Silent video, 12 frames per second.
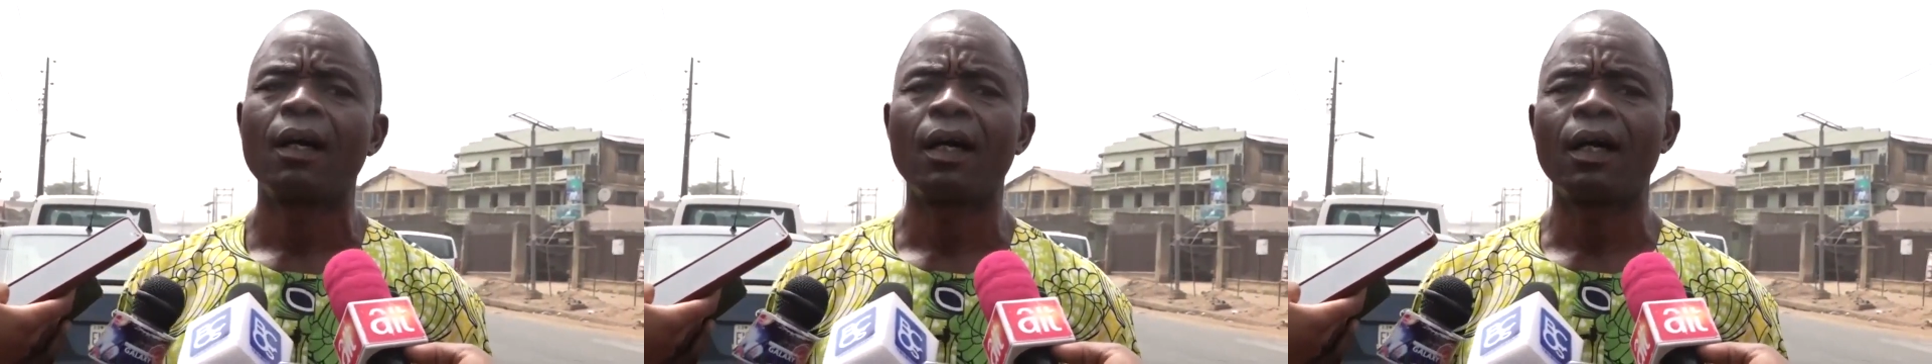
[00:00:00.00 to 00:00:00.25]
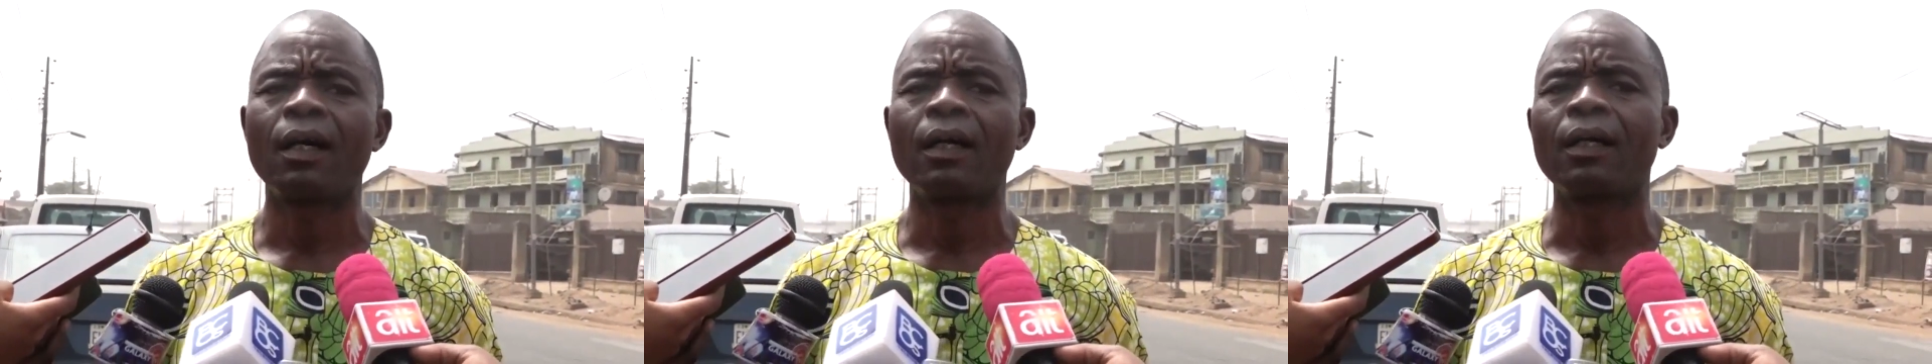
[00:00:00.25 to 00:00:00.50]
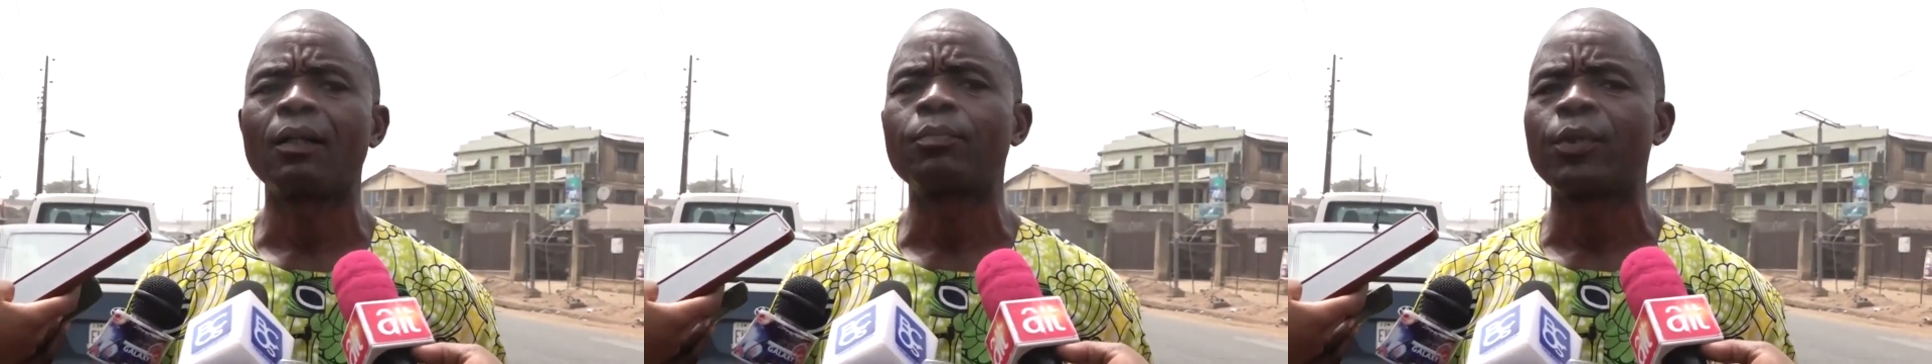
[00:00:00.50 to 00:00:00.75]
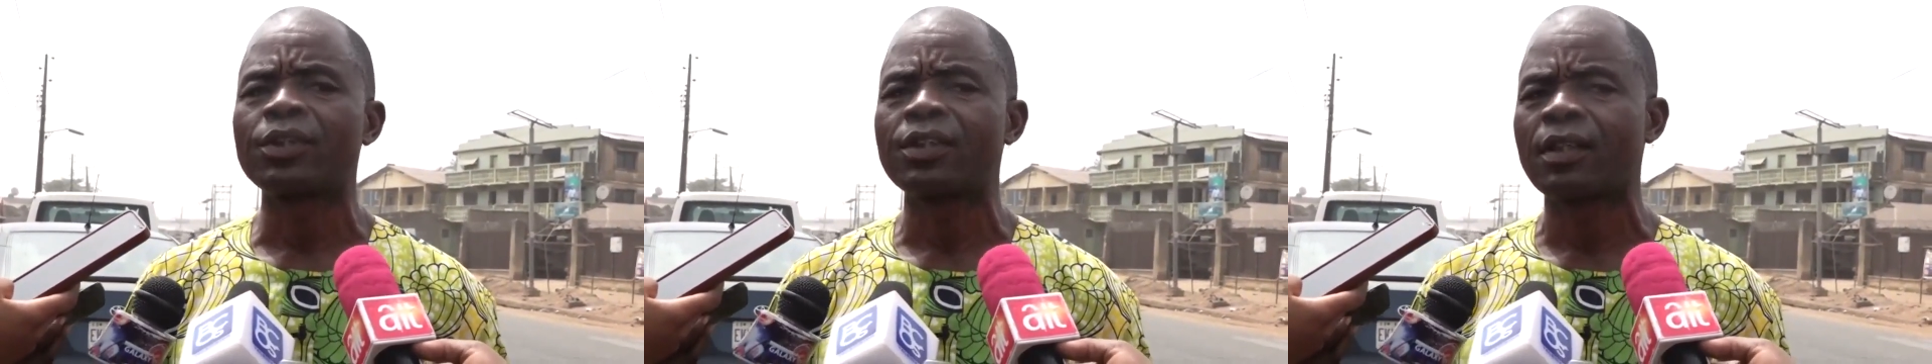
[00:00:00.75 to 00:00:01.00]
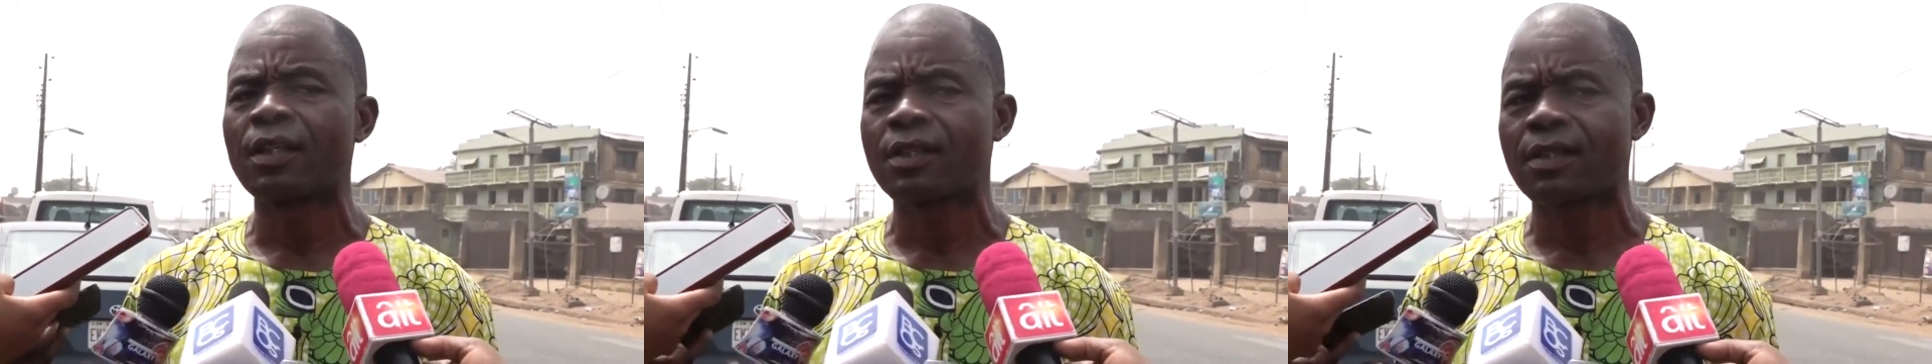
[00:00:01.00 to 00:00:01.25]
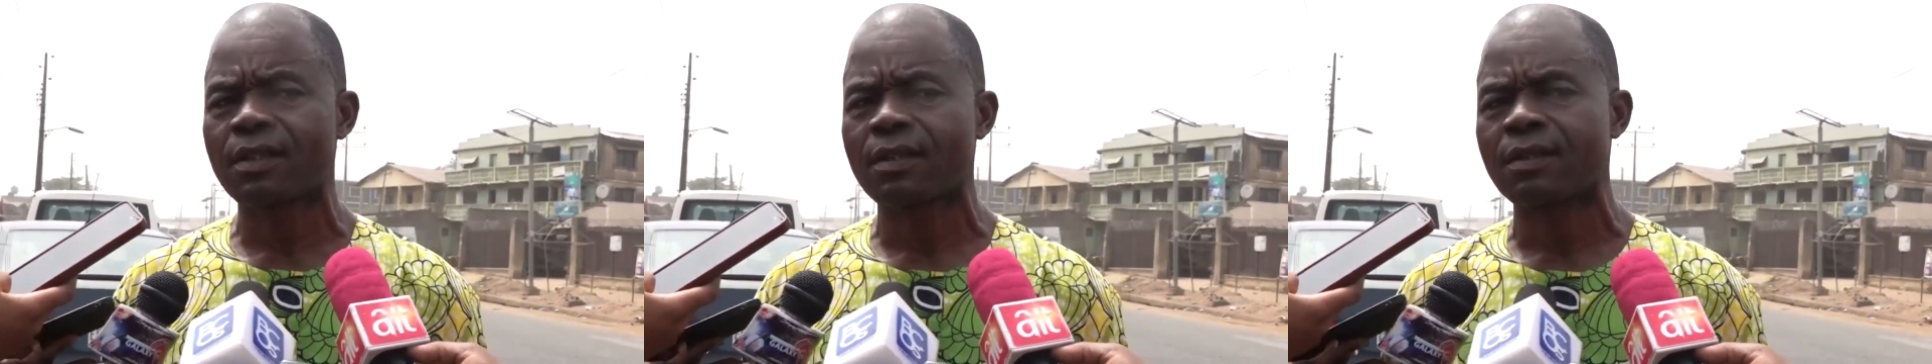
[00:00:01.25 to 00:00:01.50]
I
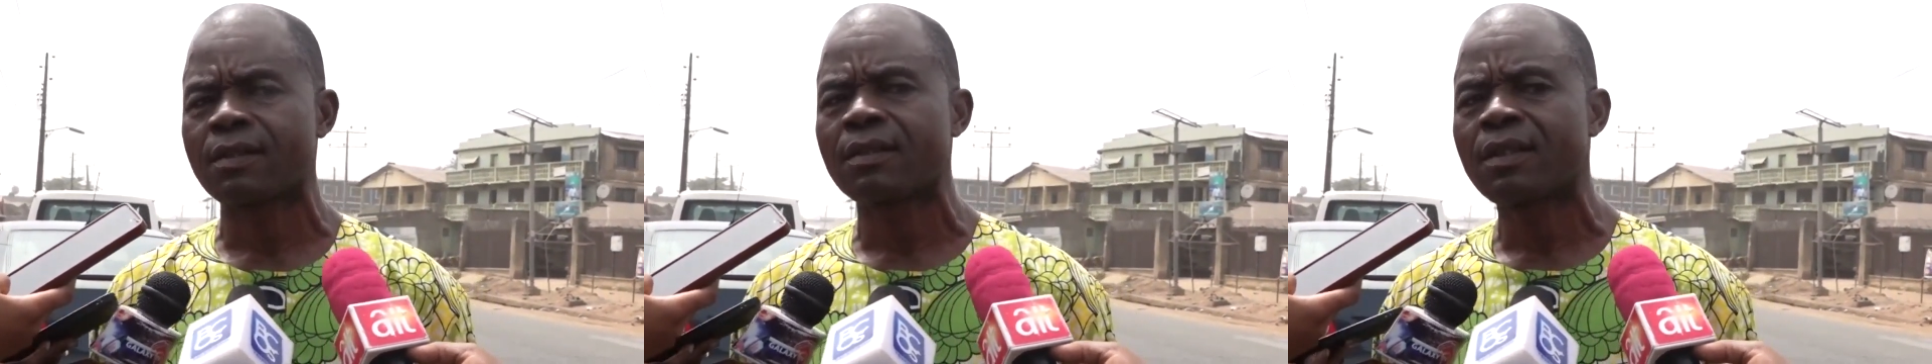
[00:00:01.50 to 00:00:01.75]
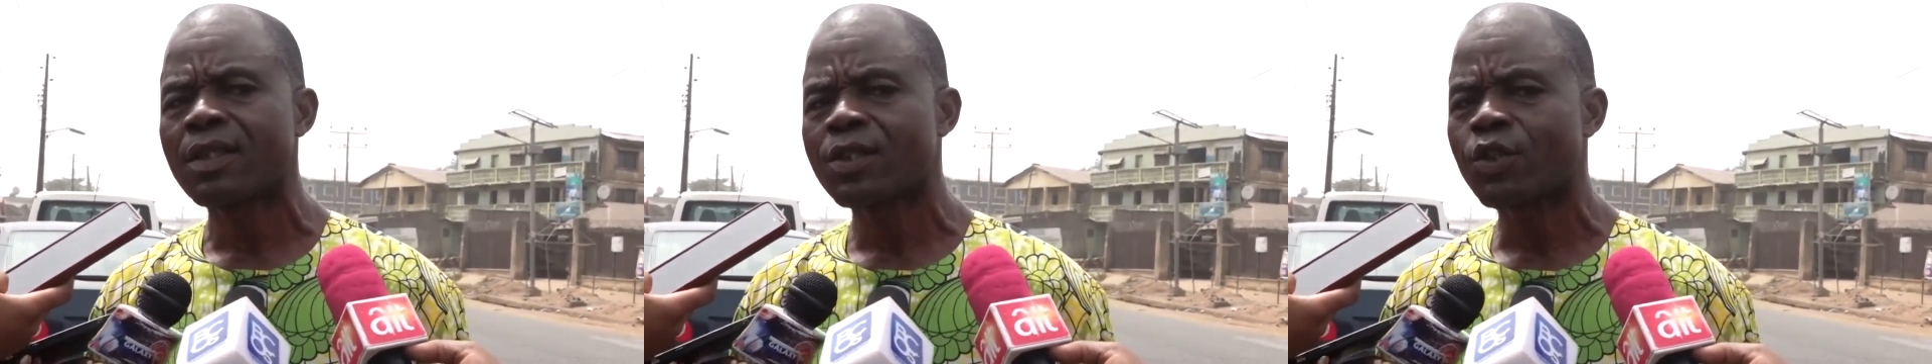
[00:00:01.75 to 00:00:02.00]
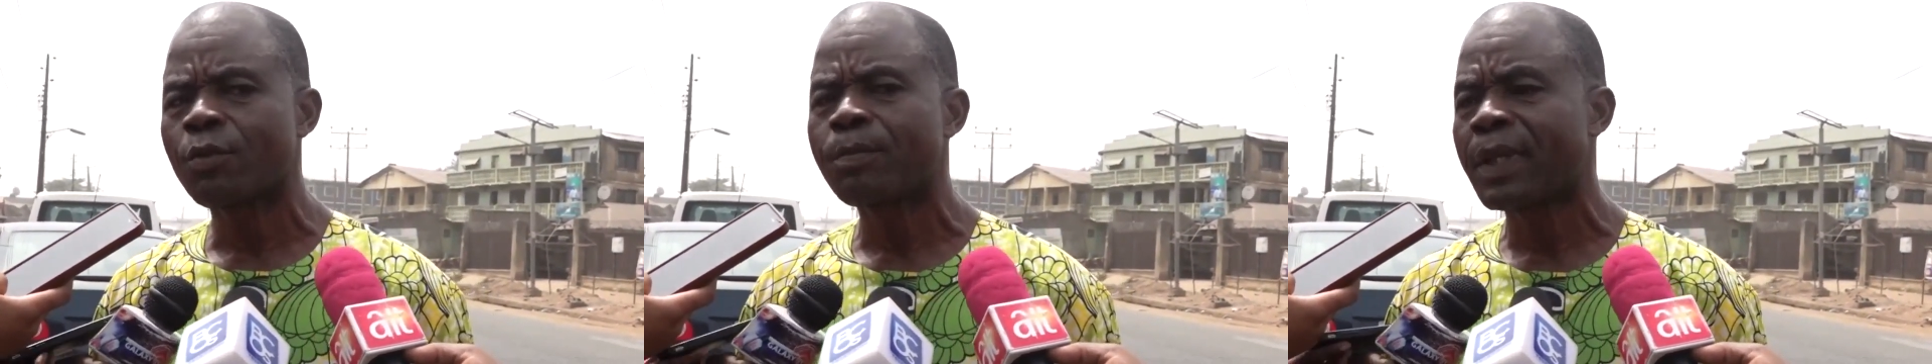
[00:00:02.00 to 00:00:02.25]
purchased some